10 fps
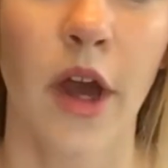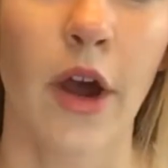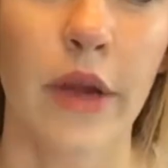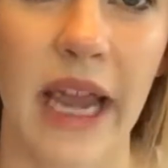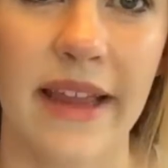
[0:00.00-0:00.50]

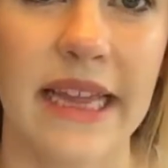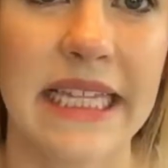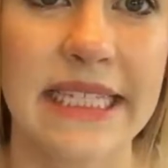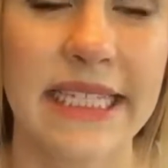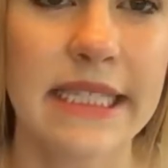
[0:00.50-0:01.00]
Okay,
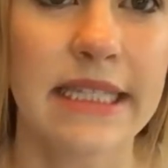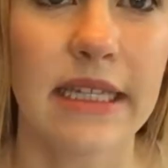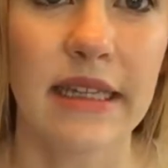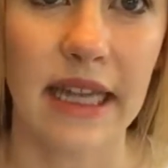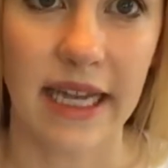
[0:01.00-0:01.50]
this is
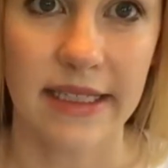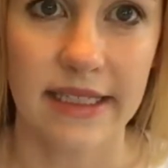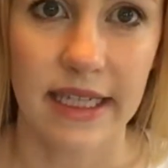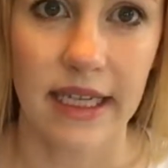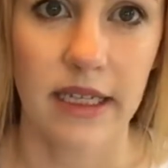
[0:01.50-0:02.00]
the
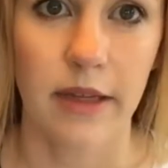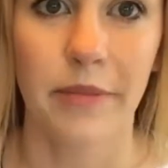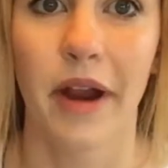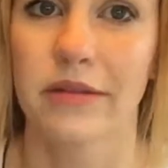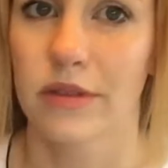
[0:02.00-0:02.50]
lacing, the
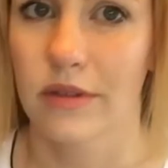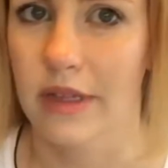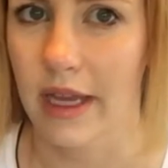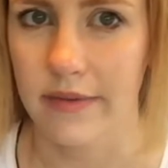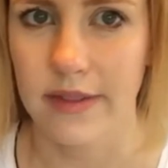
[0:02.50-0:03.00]
practical
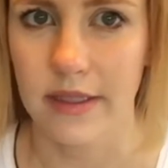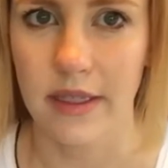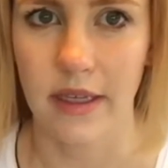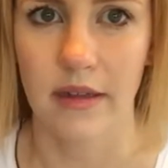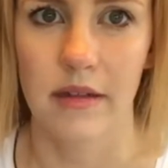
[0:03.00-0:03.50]
life
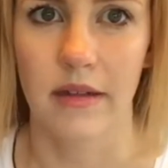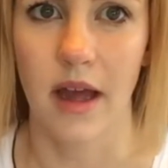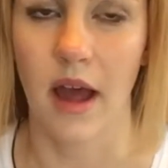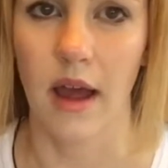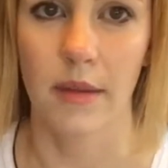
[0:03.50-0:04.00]
skill.
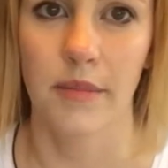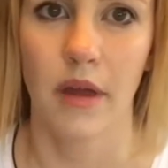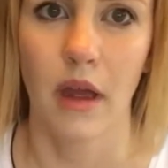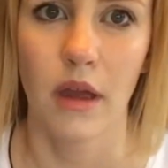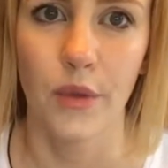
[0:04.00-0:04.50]

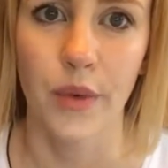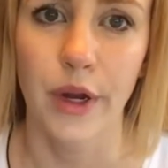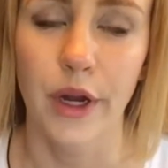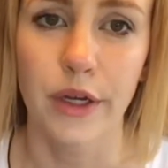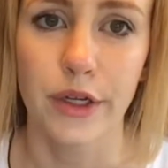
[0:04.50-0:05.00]
What
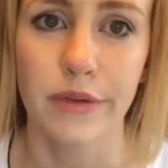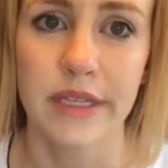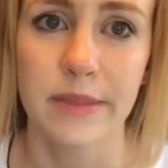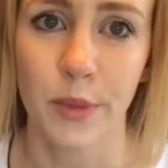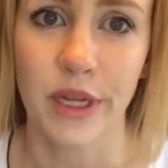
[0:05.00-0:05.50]
you're going to do
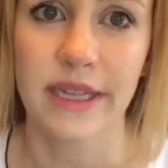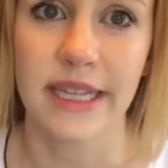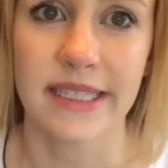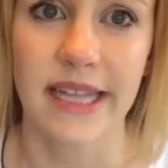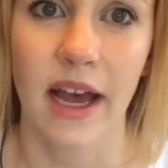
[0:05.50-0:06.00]
is print
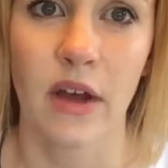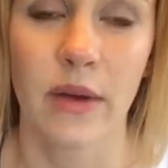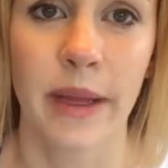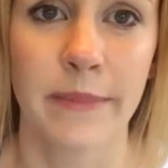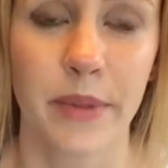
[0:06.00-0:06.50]
these
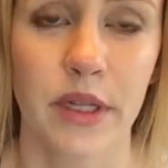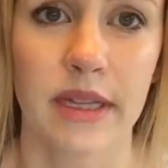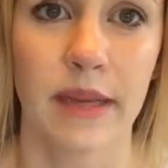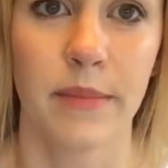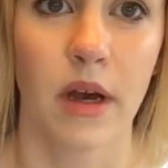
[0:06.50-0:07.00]
out and
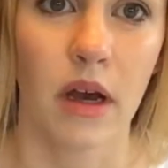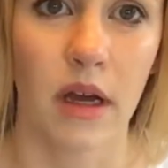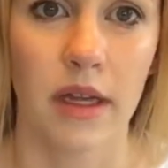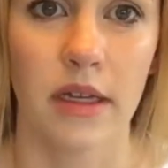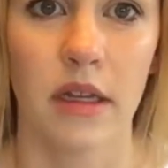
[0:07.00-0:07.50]
put them
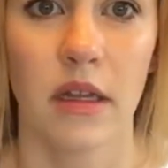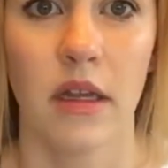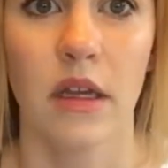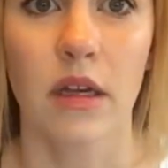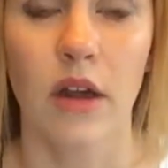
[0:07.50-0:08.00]
on
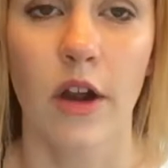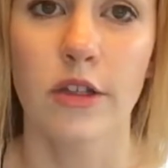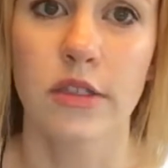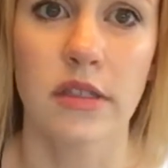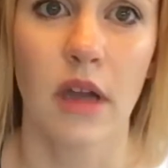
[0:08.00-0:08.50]

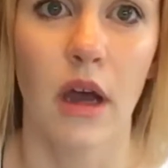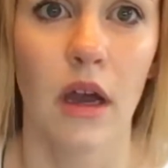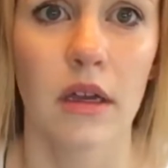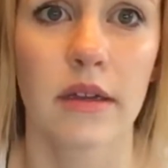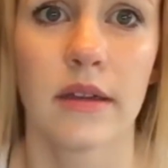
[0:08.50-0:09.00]

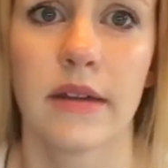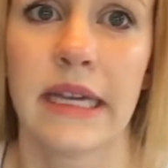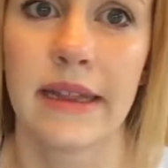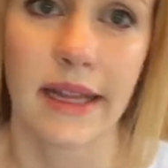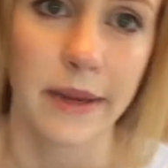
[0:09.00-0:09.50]
cardstock
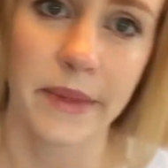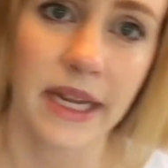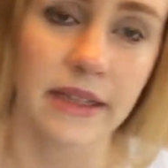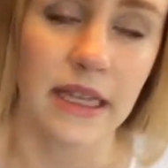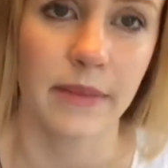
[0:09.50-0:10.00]
and
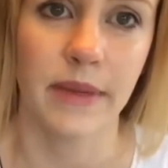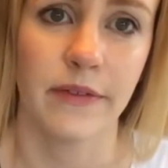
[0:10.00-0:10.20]
laminate them.